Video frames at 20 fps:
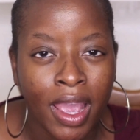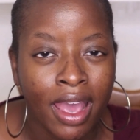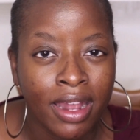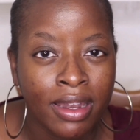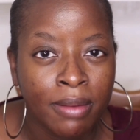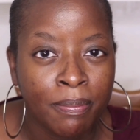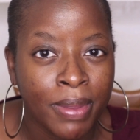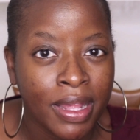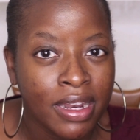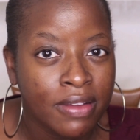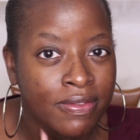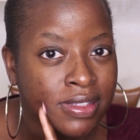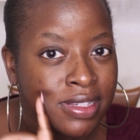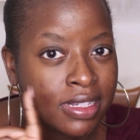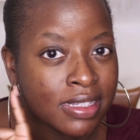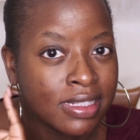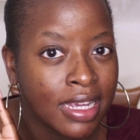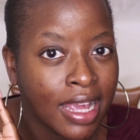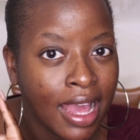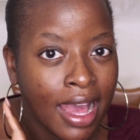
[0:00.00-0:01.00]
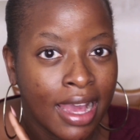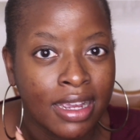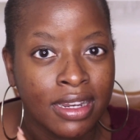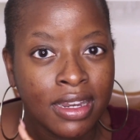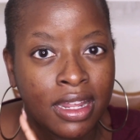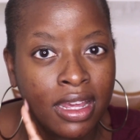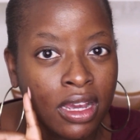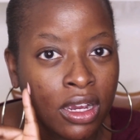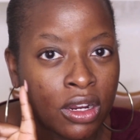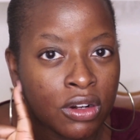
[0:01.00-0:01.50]
had a bit of cystic
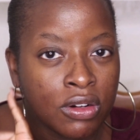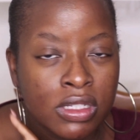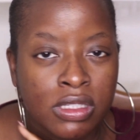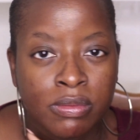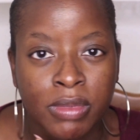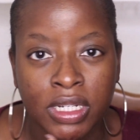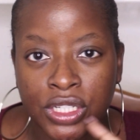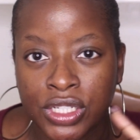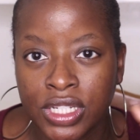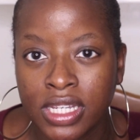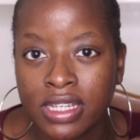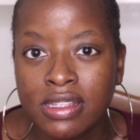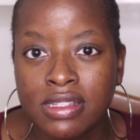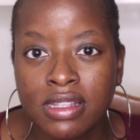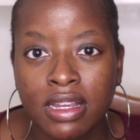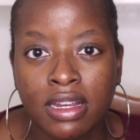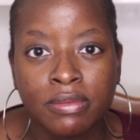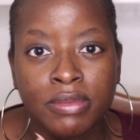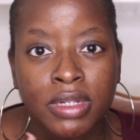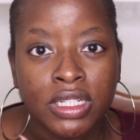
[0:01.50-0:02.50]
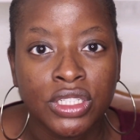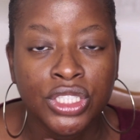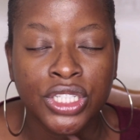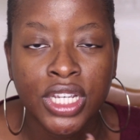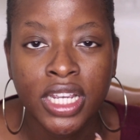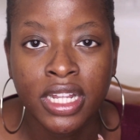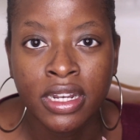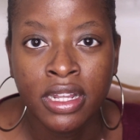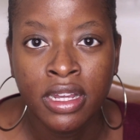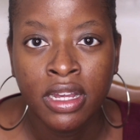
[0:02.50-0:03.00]
acne across my cheeks and my
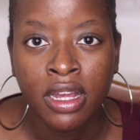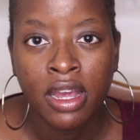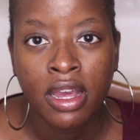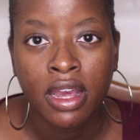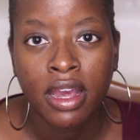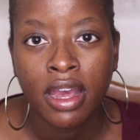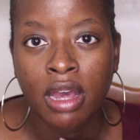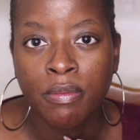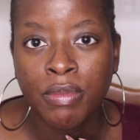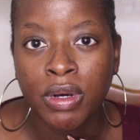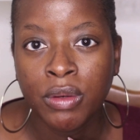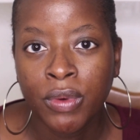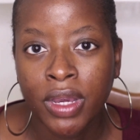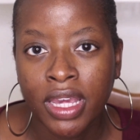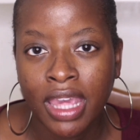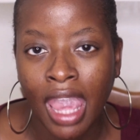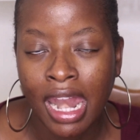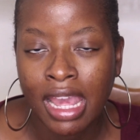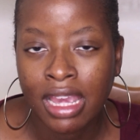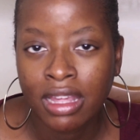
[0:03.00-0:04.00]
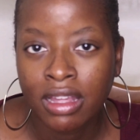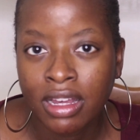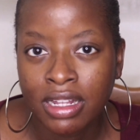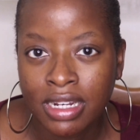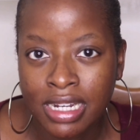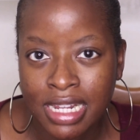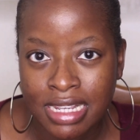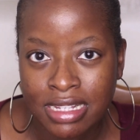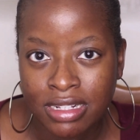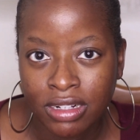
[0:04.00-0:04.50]
chin, but we're getting
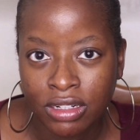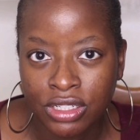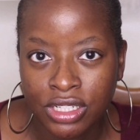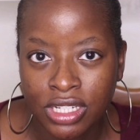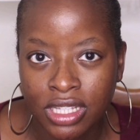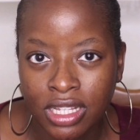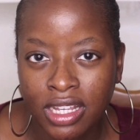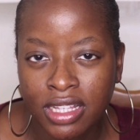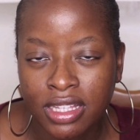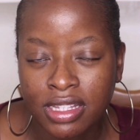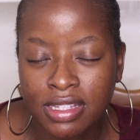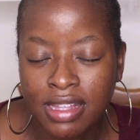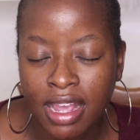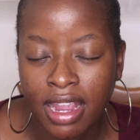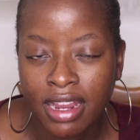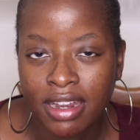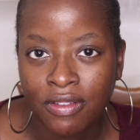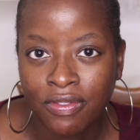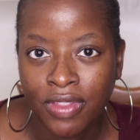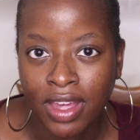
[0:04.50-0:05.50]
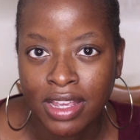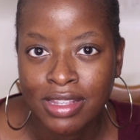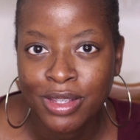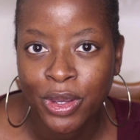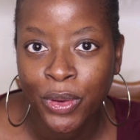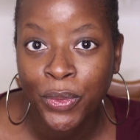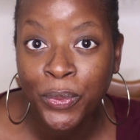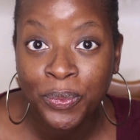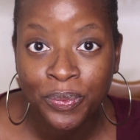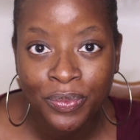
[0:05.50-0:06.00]
at least onto the other side of that,
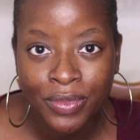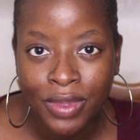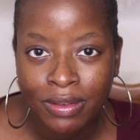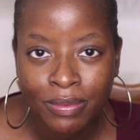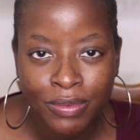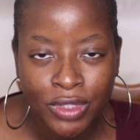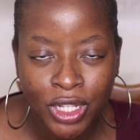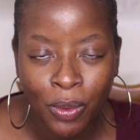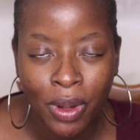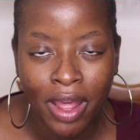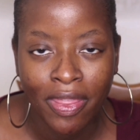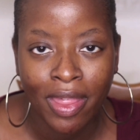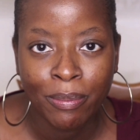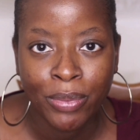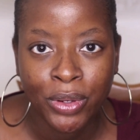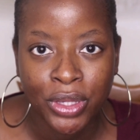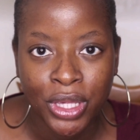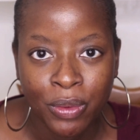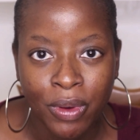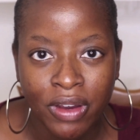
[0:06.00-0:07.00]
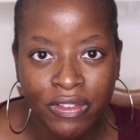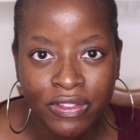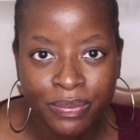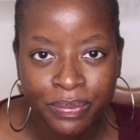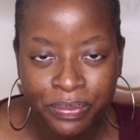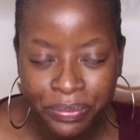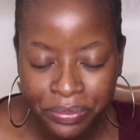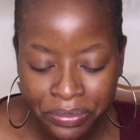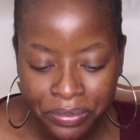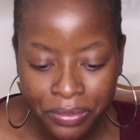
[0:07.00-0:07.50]
so don't let that put you off.
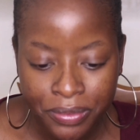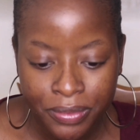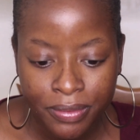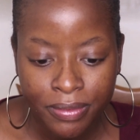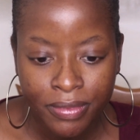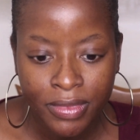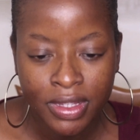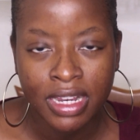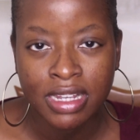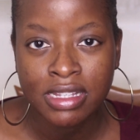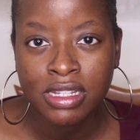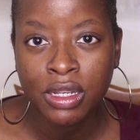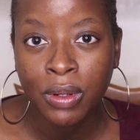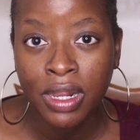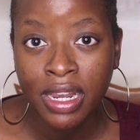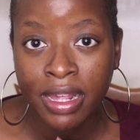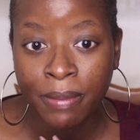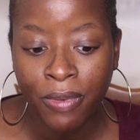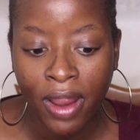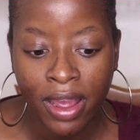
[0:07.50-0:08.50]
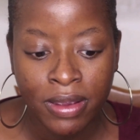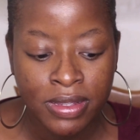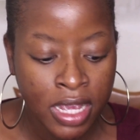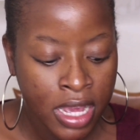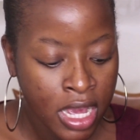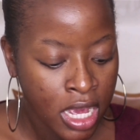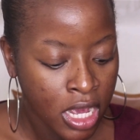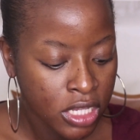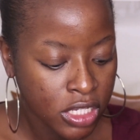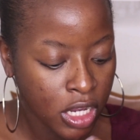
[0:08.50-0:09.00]
So clean brows.
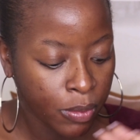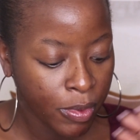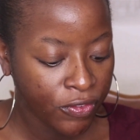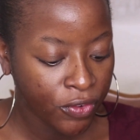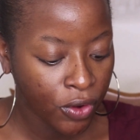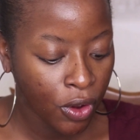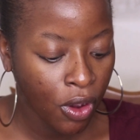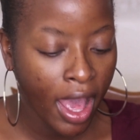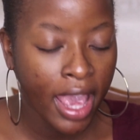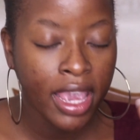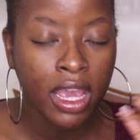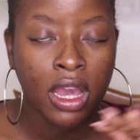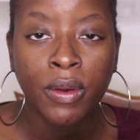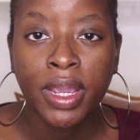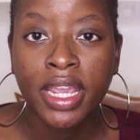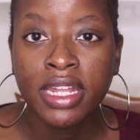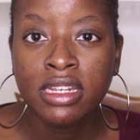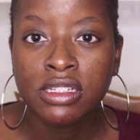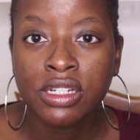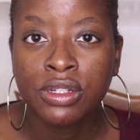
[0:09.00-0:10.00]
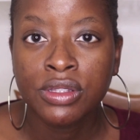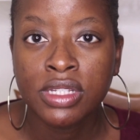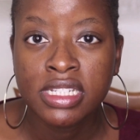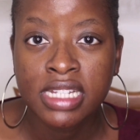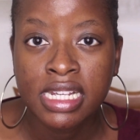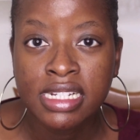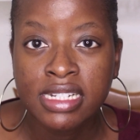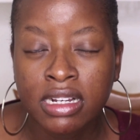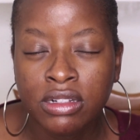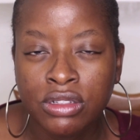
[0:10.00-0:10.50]
So before I go into the
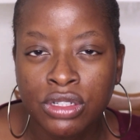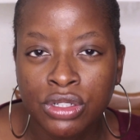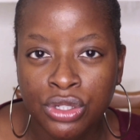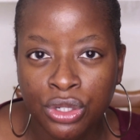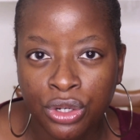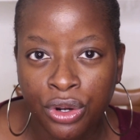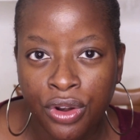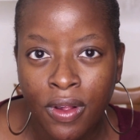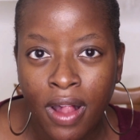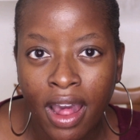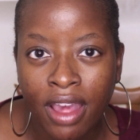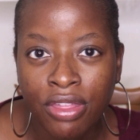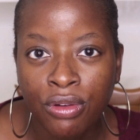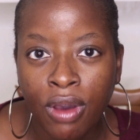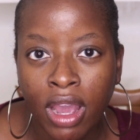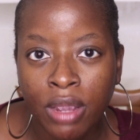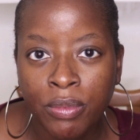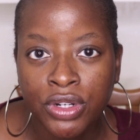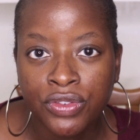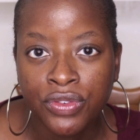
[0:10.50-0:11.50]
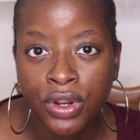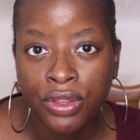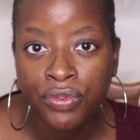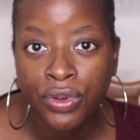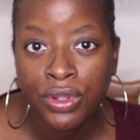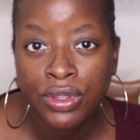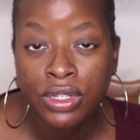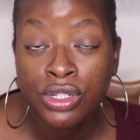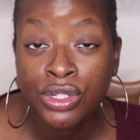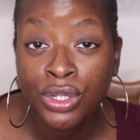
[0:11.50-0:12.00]
detailed tutorial, I thought I would run
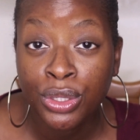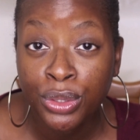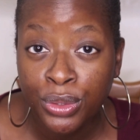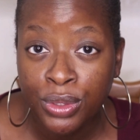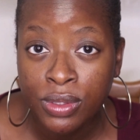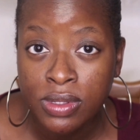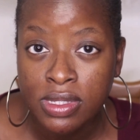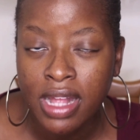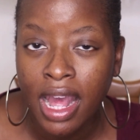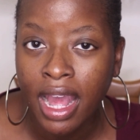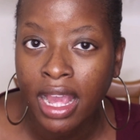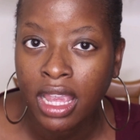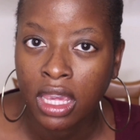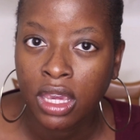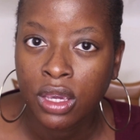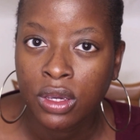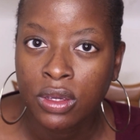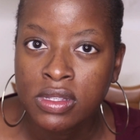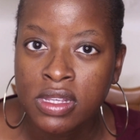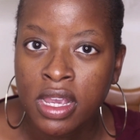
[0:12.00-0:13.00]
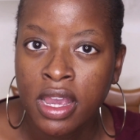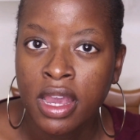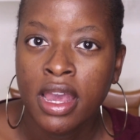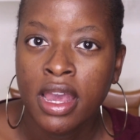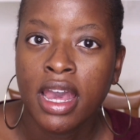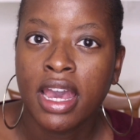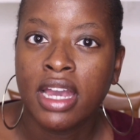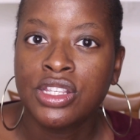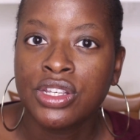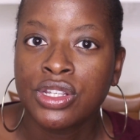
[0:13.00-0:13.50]
through the tools that I use,
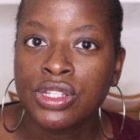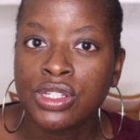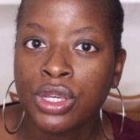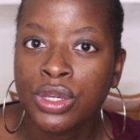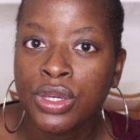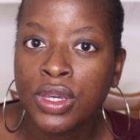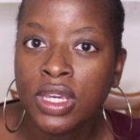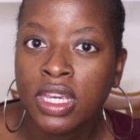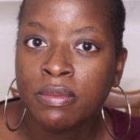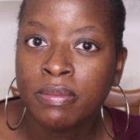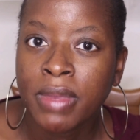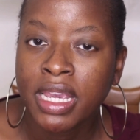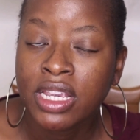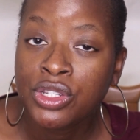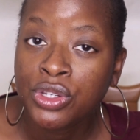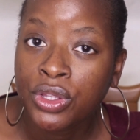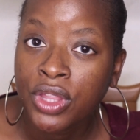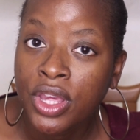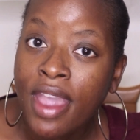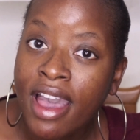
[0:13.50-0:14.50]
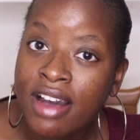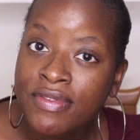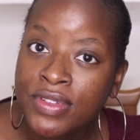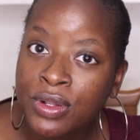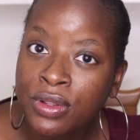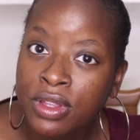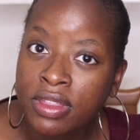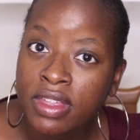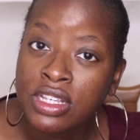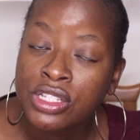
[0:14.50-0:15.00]
just so you can make sure that you have
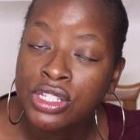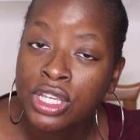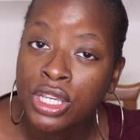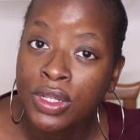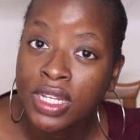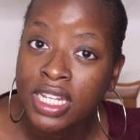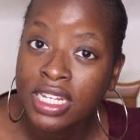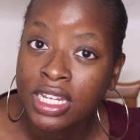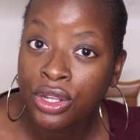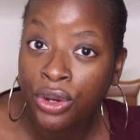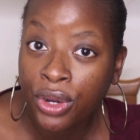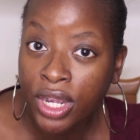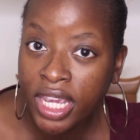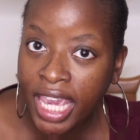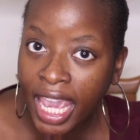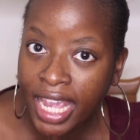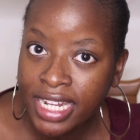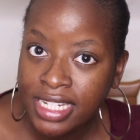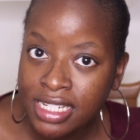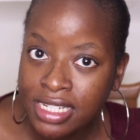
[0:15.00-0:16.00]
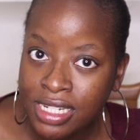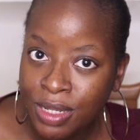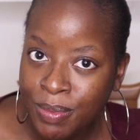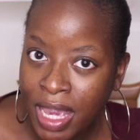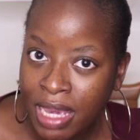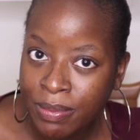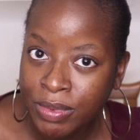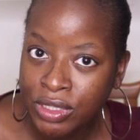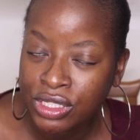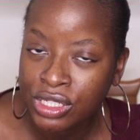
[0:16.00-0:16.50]
all the things that you need in your kit to be
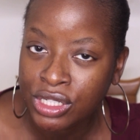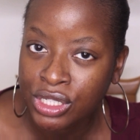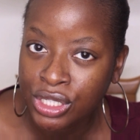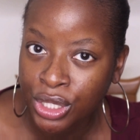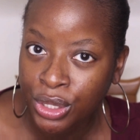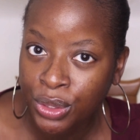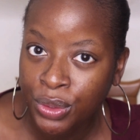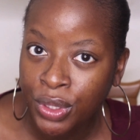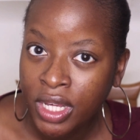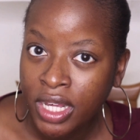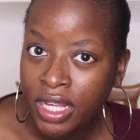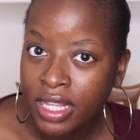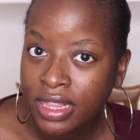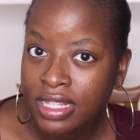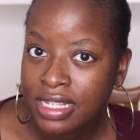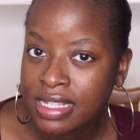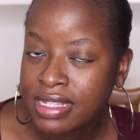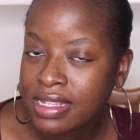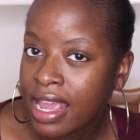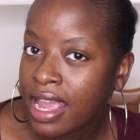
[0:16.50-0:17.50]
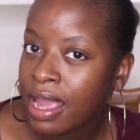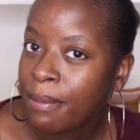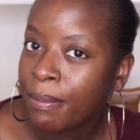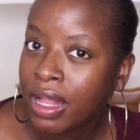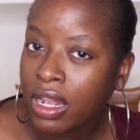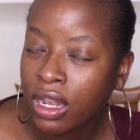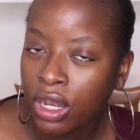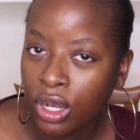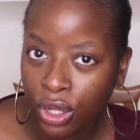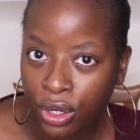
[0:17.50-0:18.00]
able to do the same
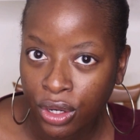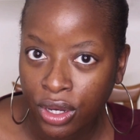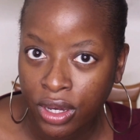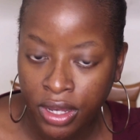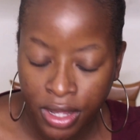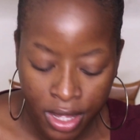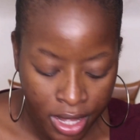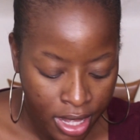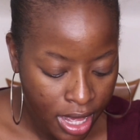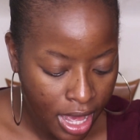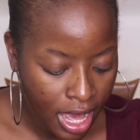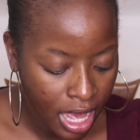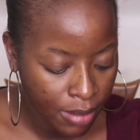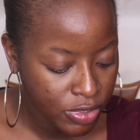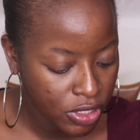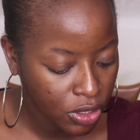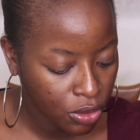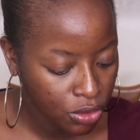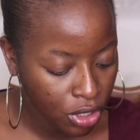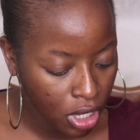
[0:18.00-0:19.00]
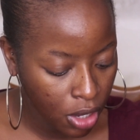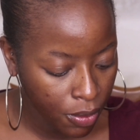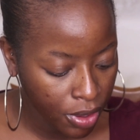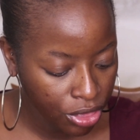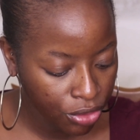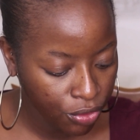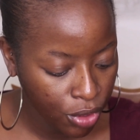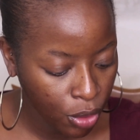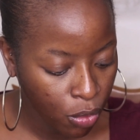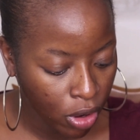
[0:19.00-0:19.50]
look. So
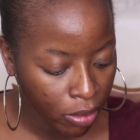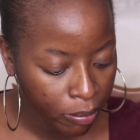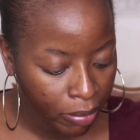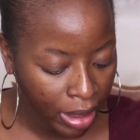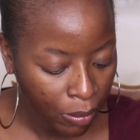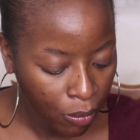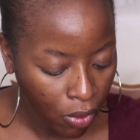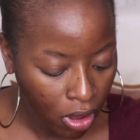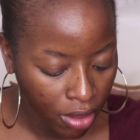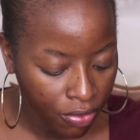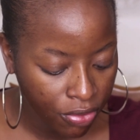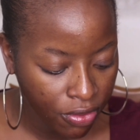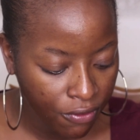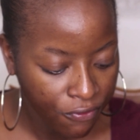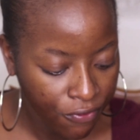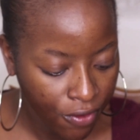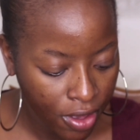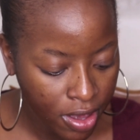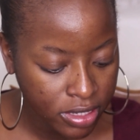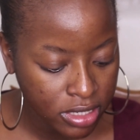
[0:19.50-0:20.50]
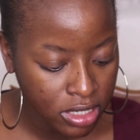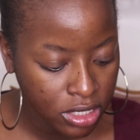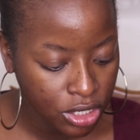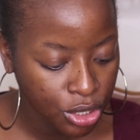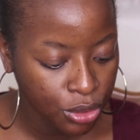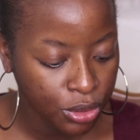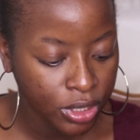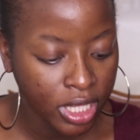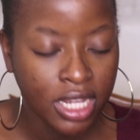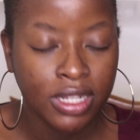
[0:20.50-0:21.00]
going through one by one, the first
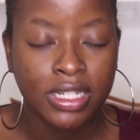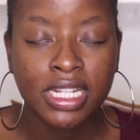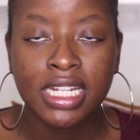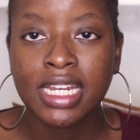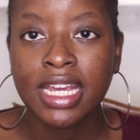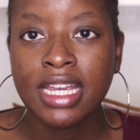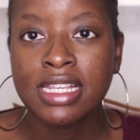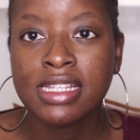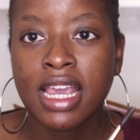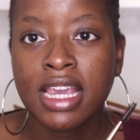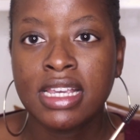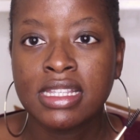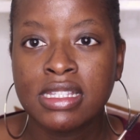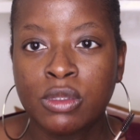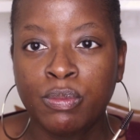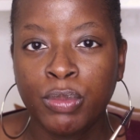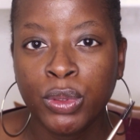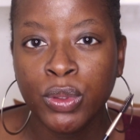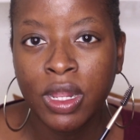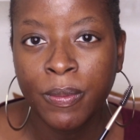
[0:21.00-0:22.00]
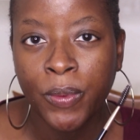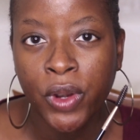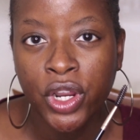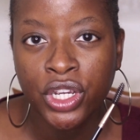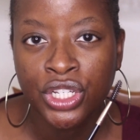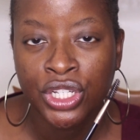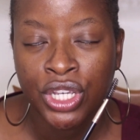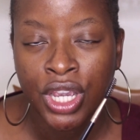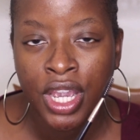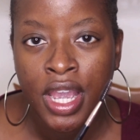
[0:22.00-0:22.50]
tool that you need is a spoolie
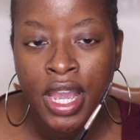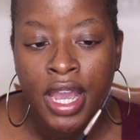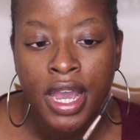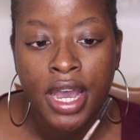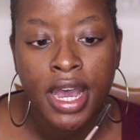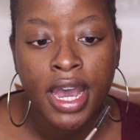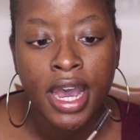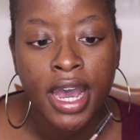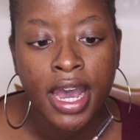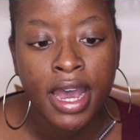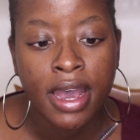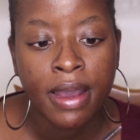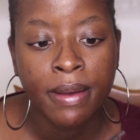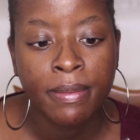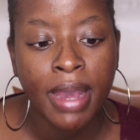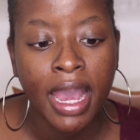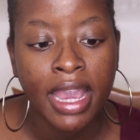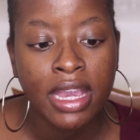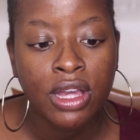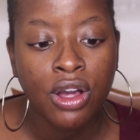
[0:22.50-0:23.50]
brush. I